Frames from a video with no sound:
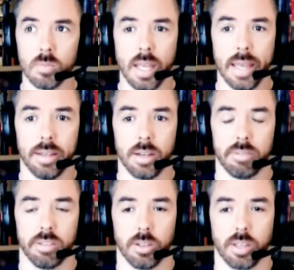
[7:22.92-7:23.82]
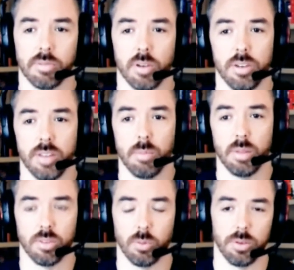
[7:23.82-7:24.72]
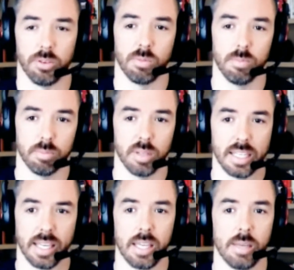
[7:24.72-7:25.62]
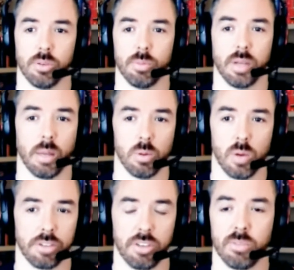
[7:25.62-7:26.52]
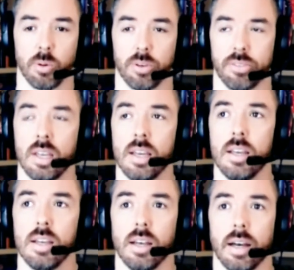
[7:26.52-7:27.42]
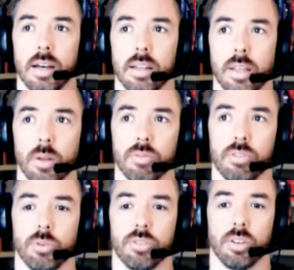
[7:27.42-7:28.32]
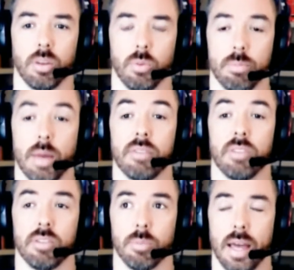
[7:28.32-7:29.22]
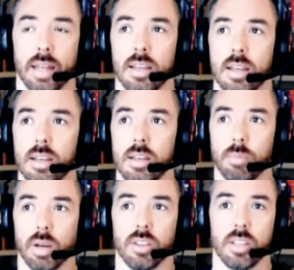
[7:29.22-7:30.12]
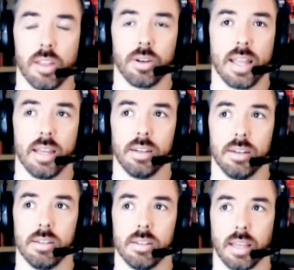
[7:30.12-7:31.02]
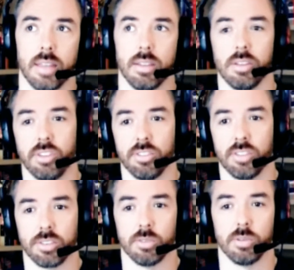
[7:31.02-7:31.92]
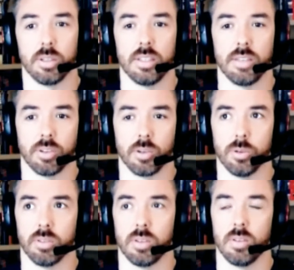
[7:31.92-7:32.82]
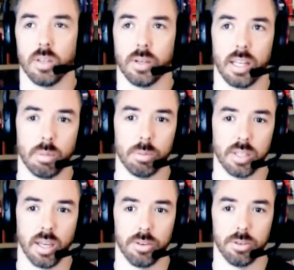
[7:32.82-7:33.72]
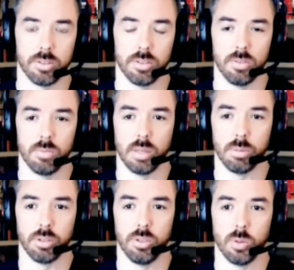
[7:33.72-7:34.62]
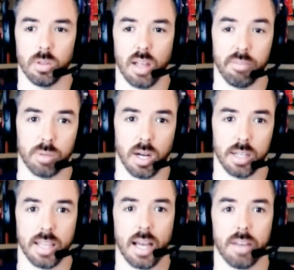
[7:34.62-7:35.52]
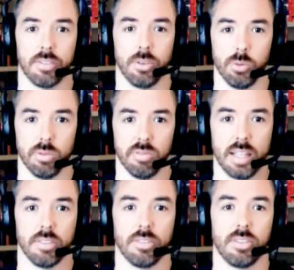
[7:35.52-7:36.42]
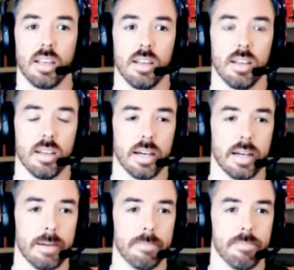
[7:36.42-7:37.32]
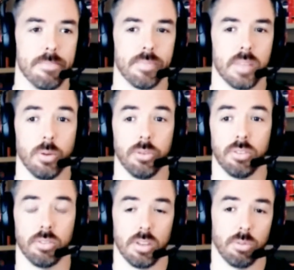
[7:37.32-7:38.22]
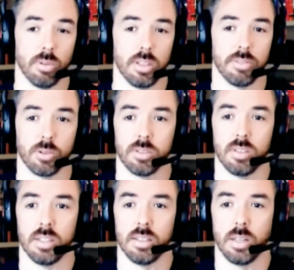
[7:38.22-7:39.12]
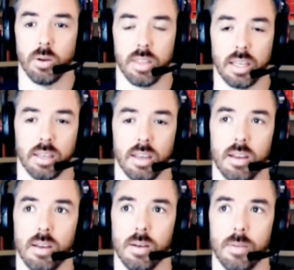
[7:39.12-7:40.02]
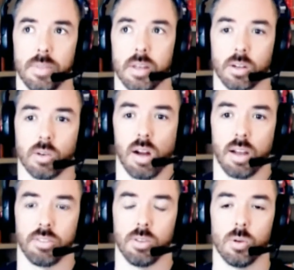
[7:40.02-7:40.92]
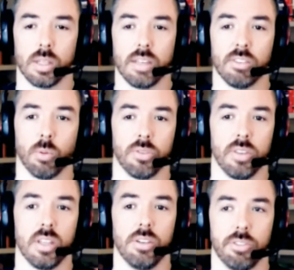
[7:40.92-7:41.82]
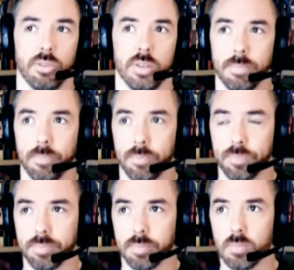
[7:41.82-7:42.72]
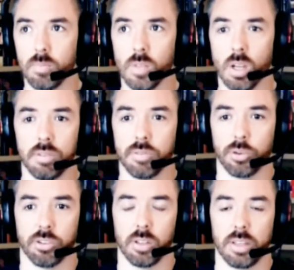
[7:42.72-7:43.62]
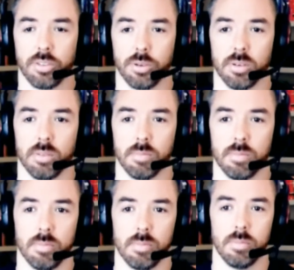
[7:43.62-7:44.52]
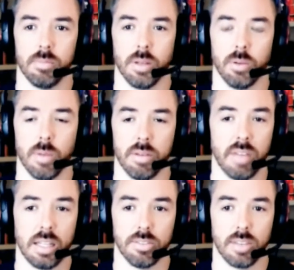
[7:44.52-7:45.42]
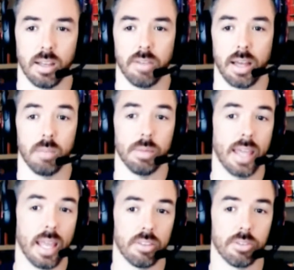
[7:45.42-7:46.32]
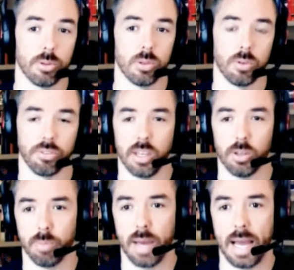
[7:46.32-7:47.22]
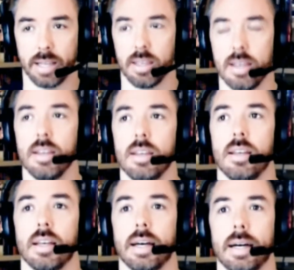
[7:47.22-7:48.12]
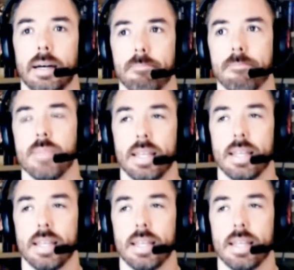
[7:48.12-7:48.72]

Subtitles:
and often looking for entertainment. So whether it's playing games or being able to watch esports, to a certain extent we benefit from that. But on the other hand, again, the logistics are really difficult. Getting people together to be able to do a live broadcast or do events, is really difficult. And I think across the whole esports industry, unfortunately, certain events have had to be canceled or scaled back, and